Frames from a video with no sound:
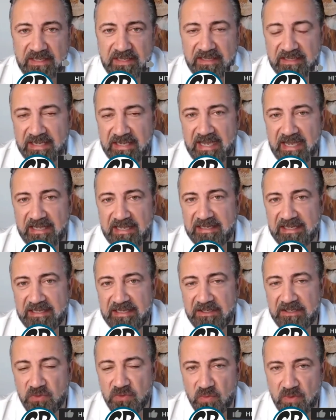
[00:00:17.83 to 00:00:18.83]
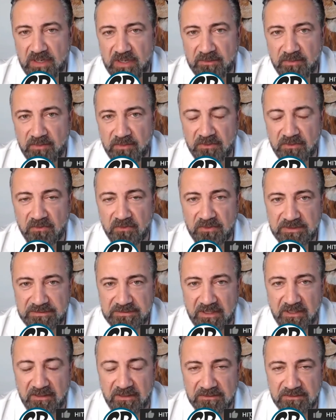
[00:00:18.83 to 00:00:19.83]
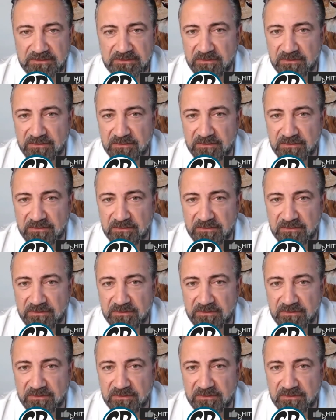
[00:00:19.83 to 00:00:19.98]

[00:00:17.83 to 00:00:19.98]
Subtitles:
and got incredible results.